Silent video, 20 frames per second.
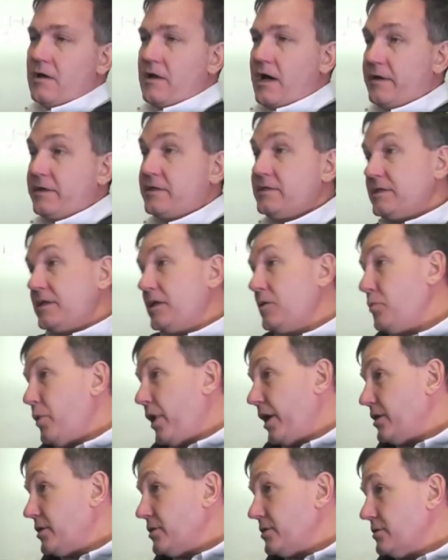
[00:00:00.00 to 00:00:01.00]
Either seeing
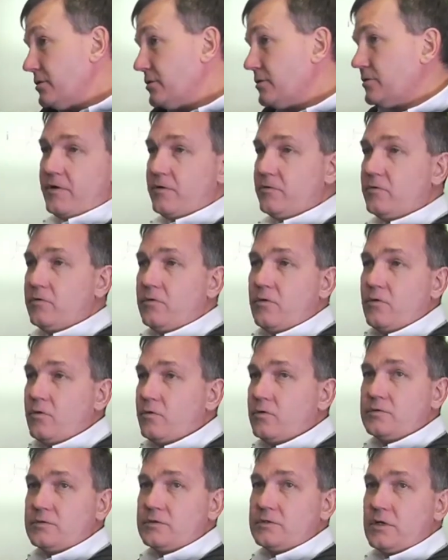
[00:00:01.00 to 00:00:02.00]
patients, phone
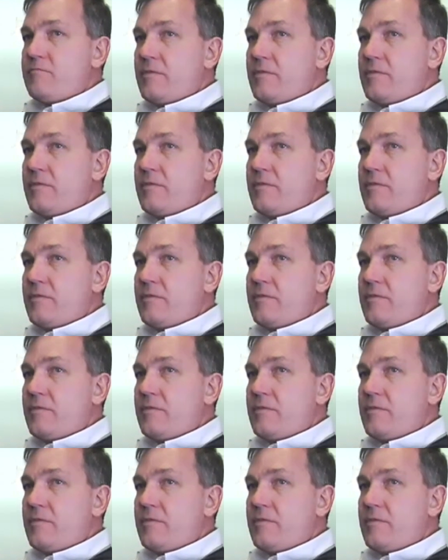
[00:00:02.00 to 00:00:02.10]
calls,